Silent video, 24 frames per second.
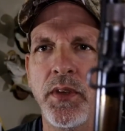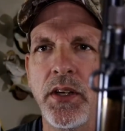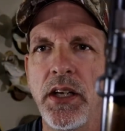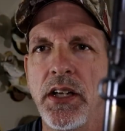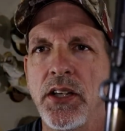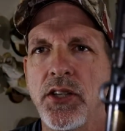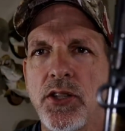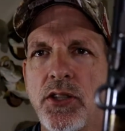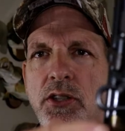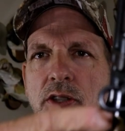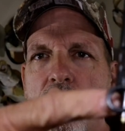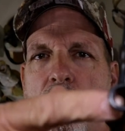
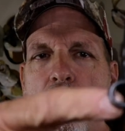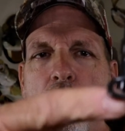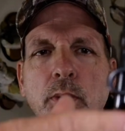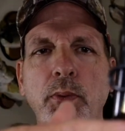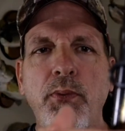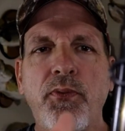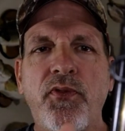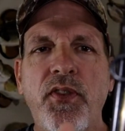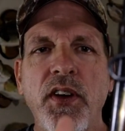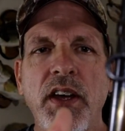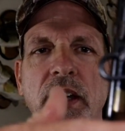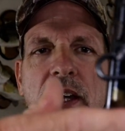it's
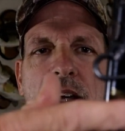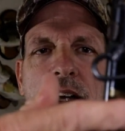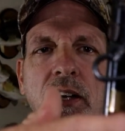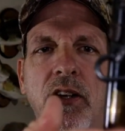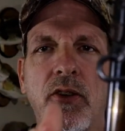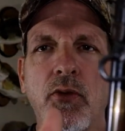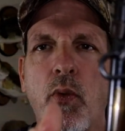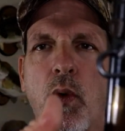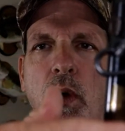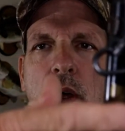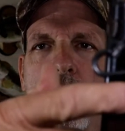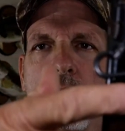tube fed
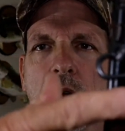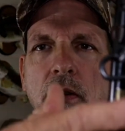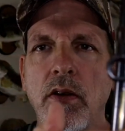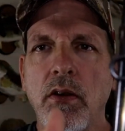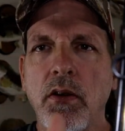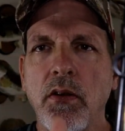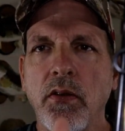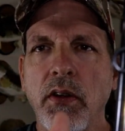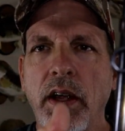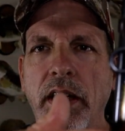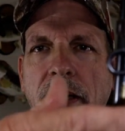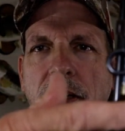as
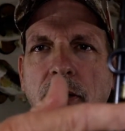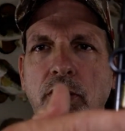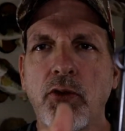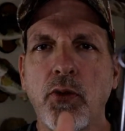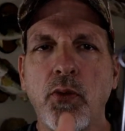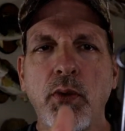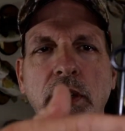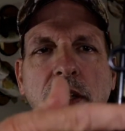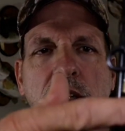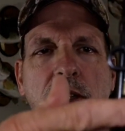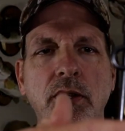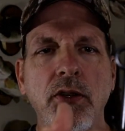well, like a
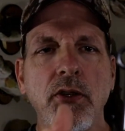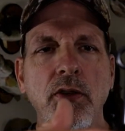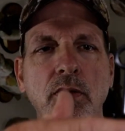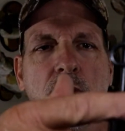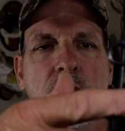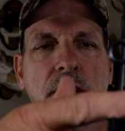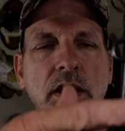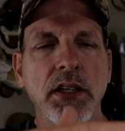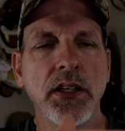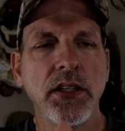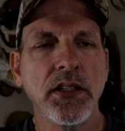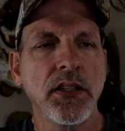
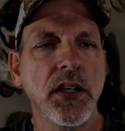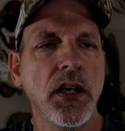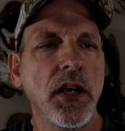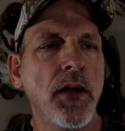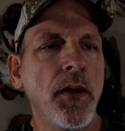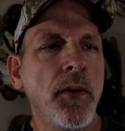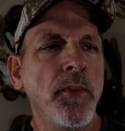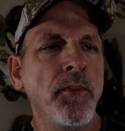22 is.